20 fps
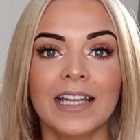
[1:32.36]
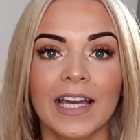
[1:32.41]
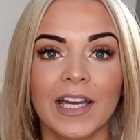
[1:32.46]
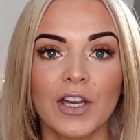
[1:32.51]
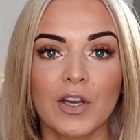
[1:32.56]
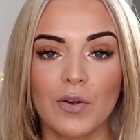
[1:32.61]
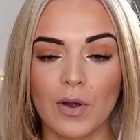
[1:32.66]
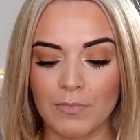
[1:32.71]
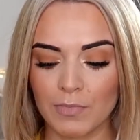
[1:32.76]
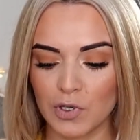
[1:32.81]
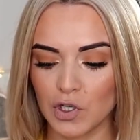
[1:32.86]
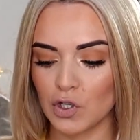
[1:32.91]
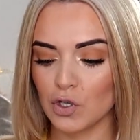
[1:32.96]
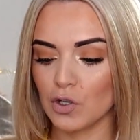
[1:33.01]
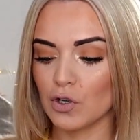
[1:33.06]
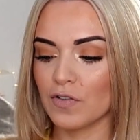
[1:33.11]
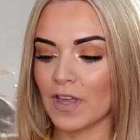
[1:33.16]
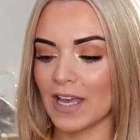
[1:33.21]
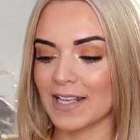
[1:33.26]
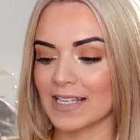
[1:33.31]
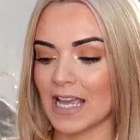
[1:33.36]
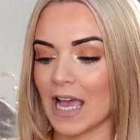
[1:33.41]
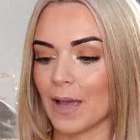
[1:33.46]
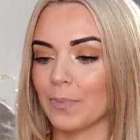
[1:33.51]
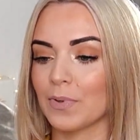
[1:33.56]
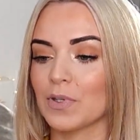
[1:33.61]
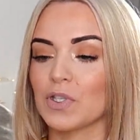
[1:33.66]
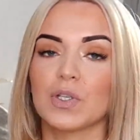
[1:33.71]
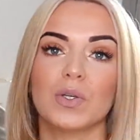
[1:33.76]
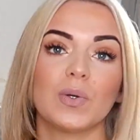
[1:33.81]
Now, I'm sure that's
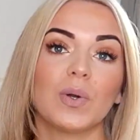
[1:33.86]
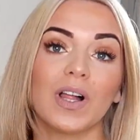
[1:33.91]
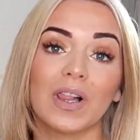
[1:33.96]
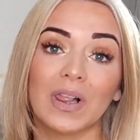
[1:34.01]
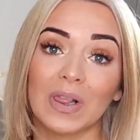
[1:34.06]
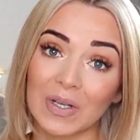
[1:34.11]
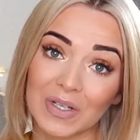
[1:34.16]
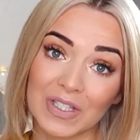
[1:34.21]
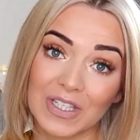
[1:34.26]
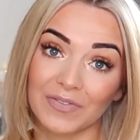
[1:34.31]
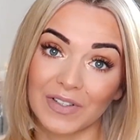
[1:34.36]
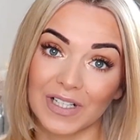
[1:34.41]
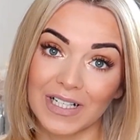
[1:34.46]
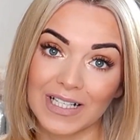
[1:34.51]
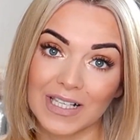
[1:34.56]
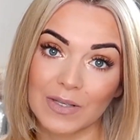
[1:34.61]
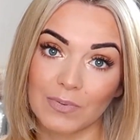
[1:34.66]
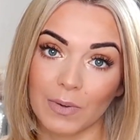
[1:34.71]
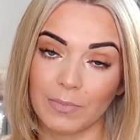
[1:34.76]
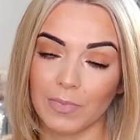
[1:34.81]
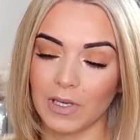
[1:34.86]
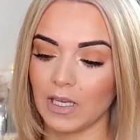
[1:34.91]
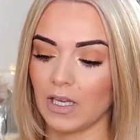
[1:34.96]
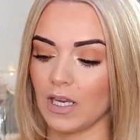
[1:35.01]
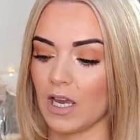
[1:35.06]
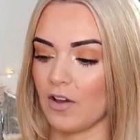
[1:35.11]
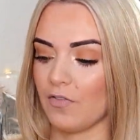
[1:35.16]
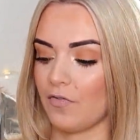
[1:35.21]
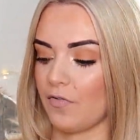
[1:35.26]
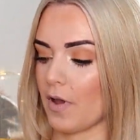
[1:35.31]
happened to a lot of us when
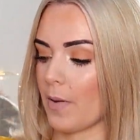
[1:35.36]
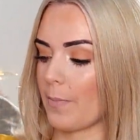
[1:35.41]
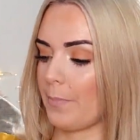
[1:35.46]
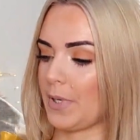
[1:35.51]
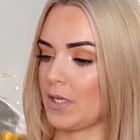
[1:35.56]
we have